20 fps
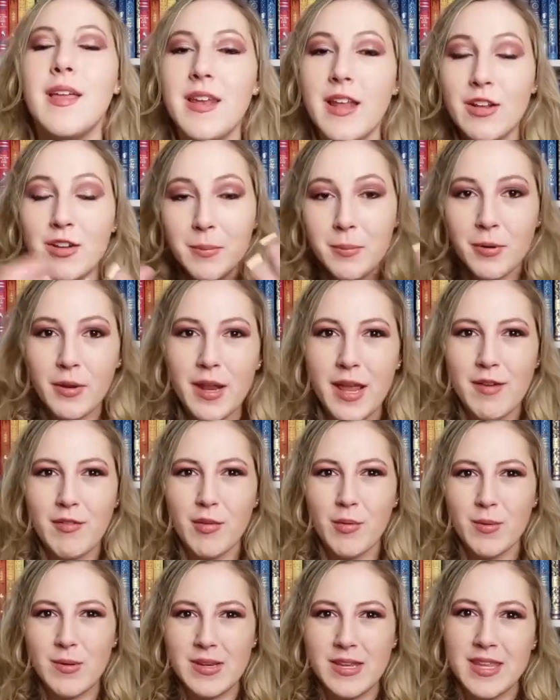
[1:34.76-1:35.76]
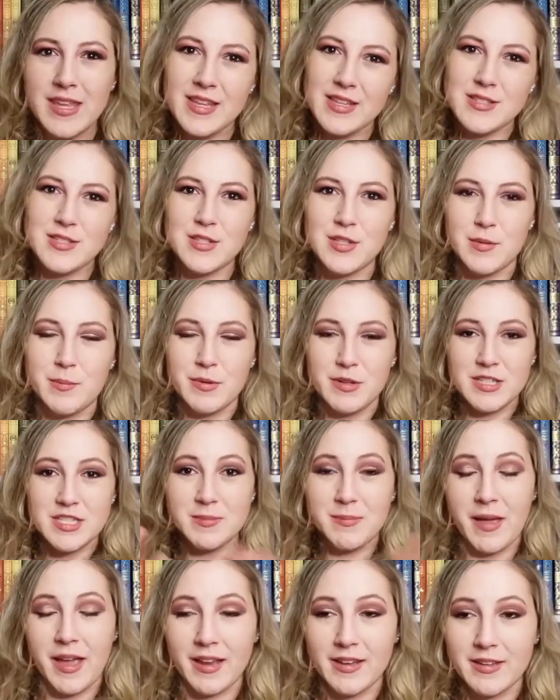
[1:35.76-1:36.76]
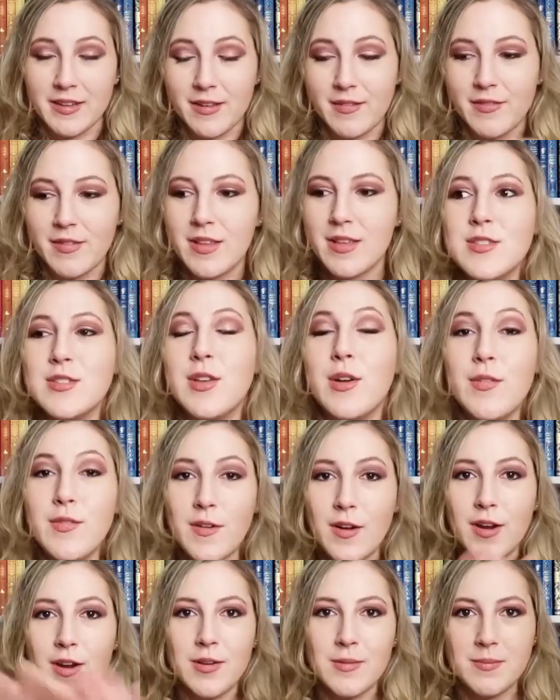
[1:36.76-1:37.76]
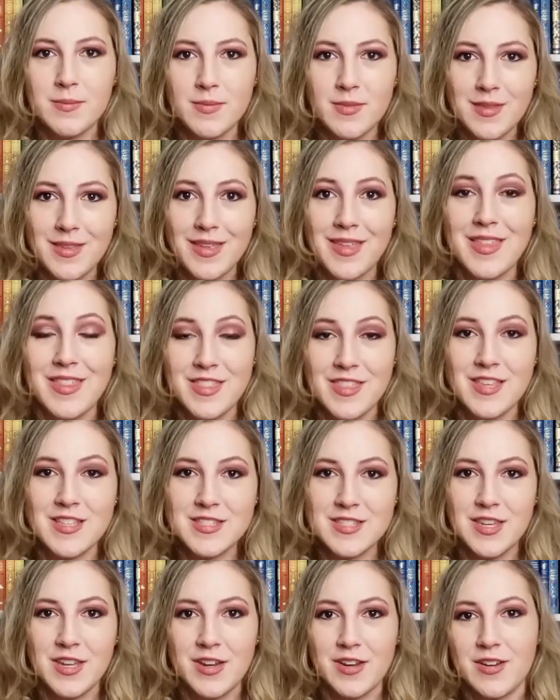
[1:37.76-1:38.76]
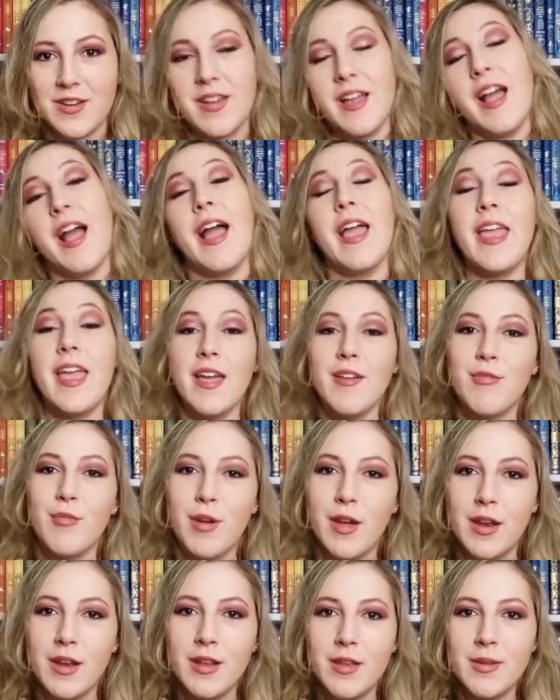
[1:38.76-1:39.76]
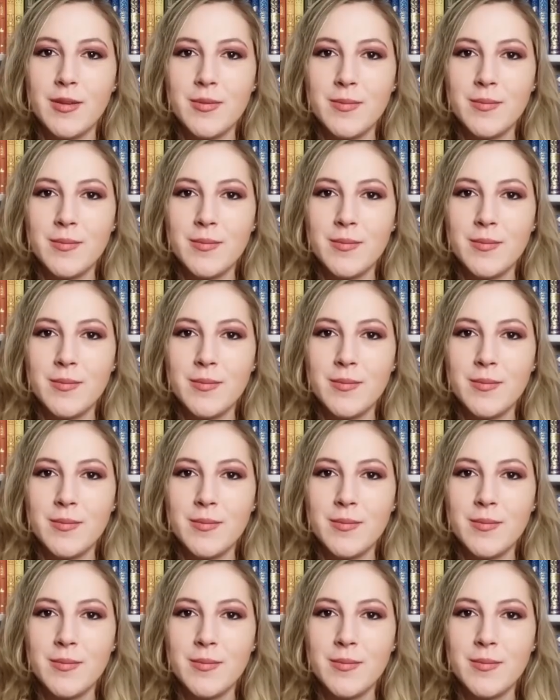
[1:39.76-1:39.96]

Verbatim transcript: Now, to put everyone into perspective, so far this year I have read